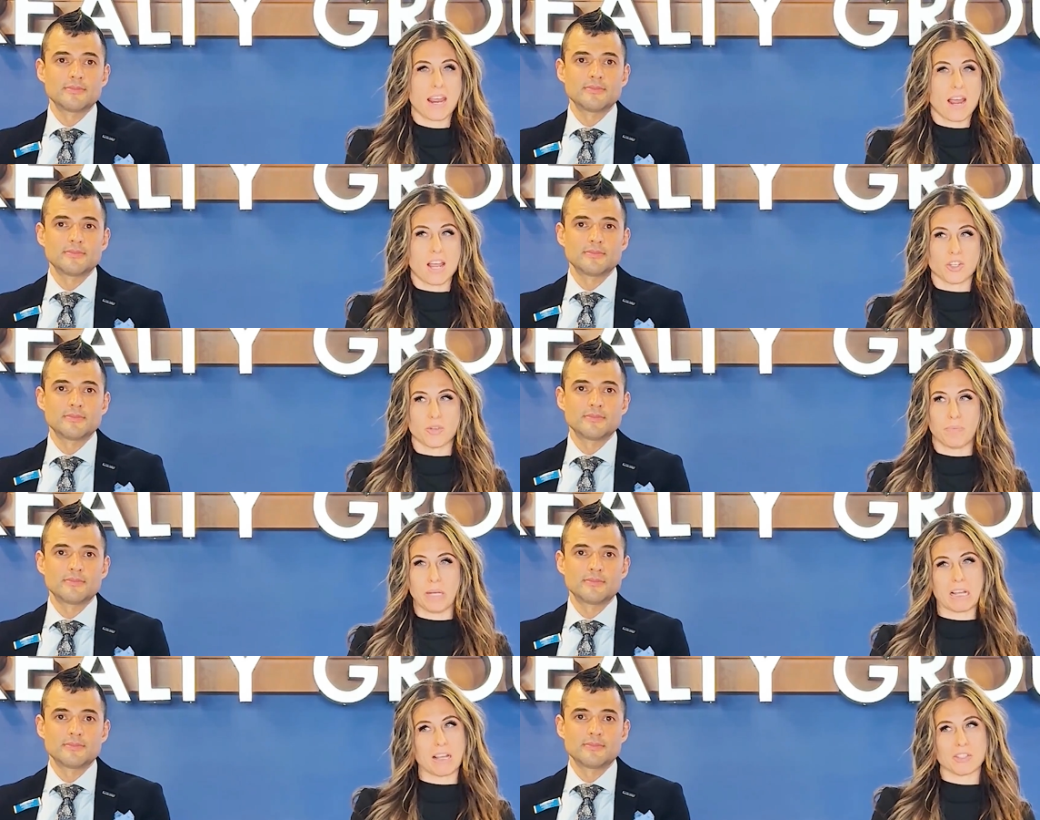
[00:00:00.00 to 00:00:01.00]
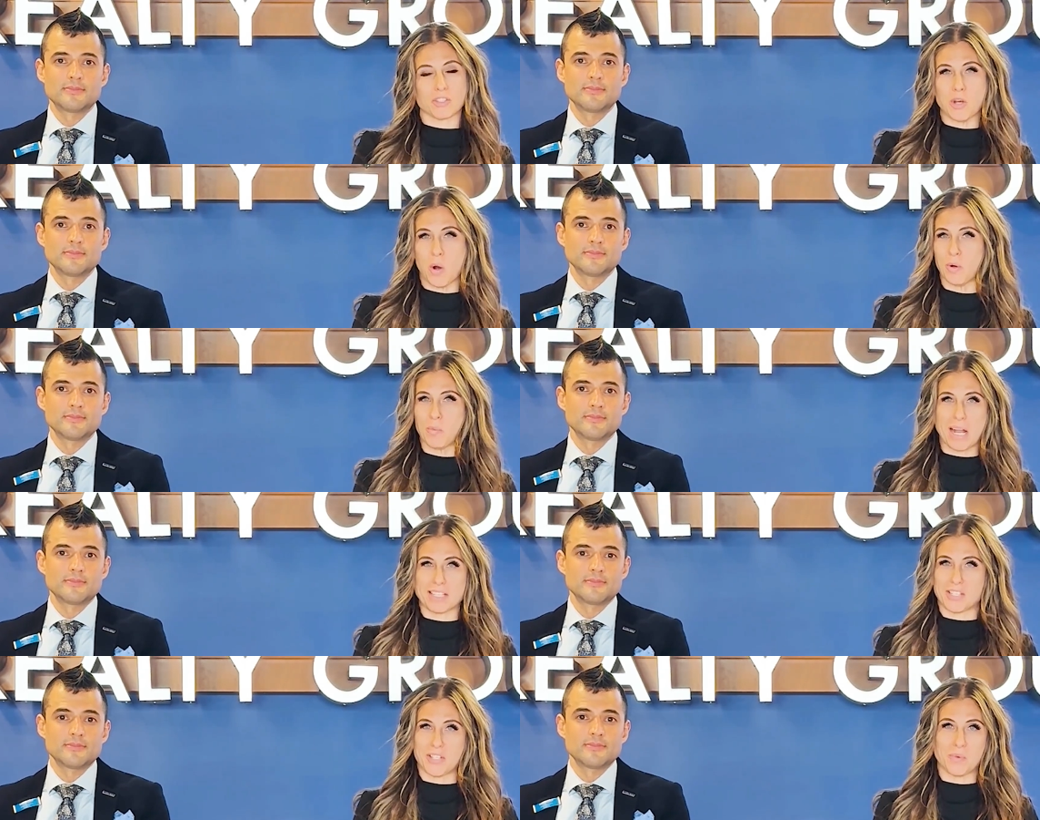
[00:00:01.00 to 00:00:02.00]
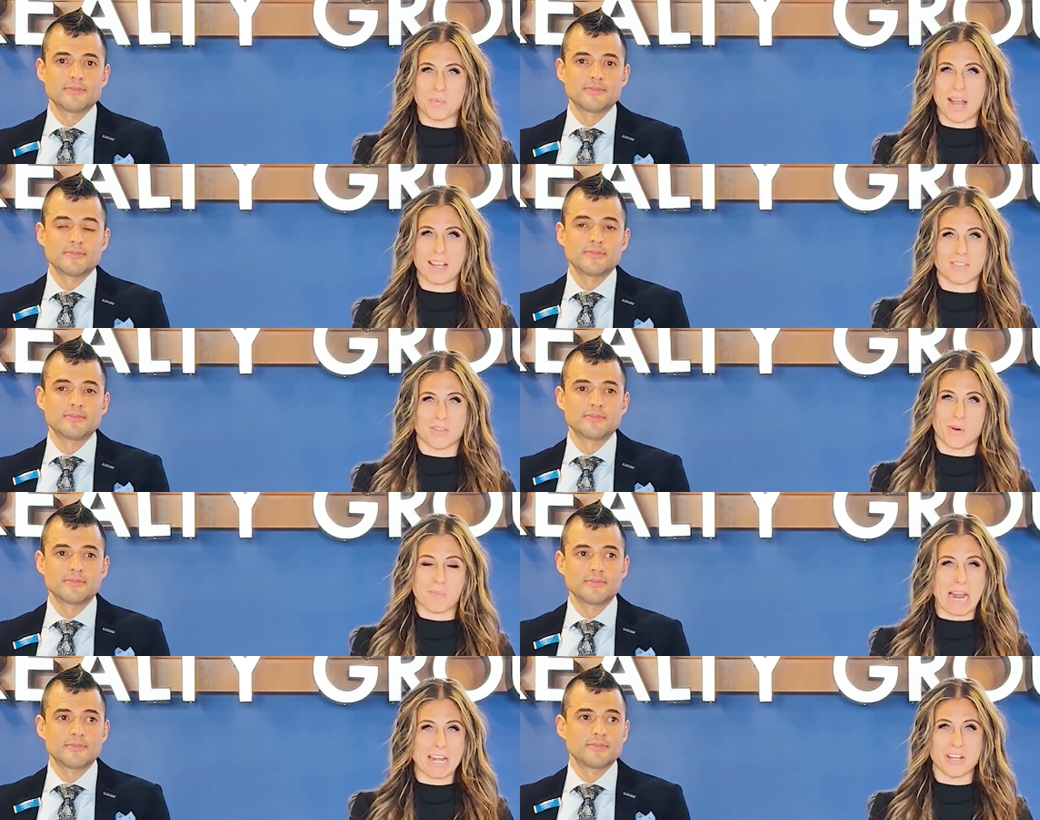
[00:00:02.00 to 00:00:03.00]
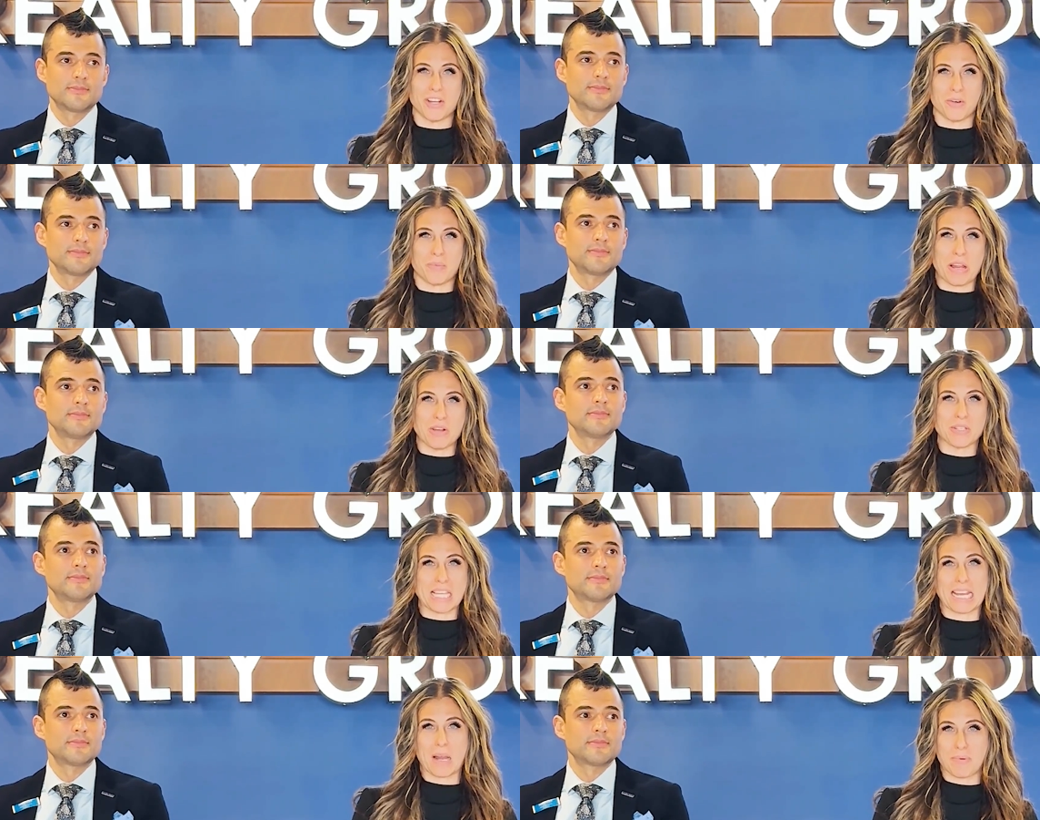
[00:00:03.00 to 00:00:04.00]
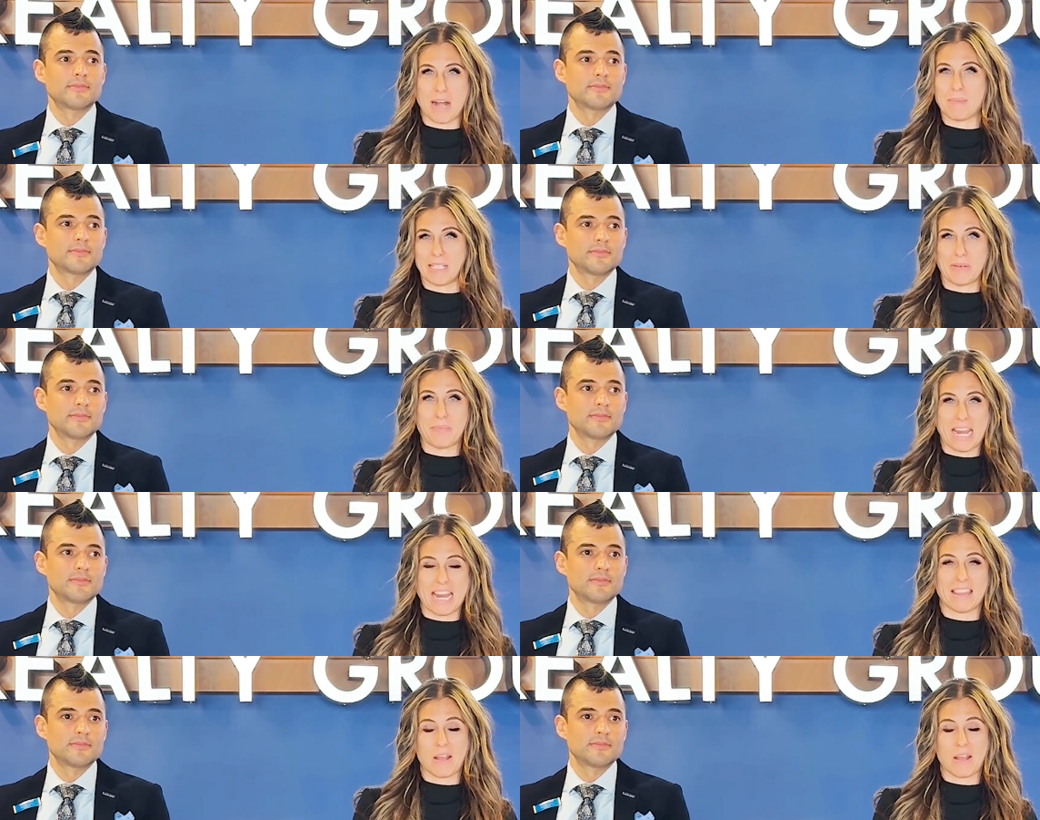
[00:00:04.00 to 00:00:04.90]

Speaker 1: cash, because no one wants to rent or buy to you by you saying I promise to pay.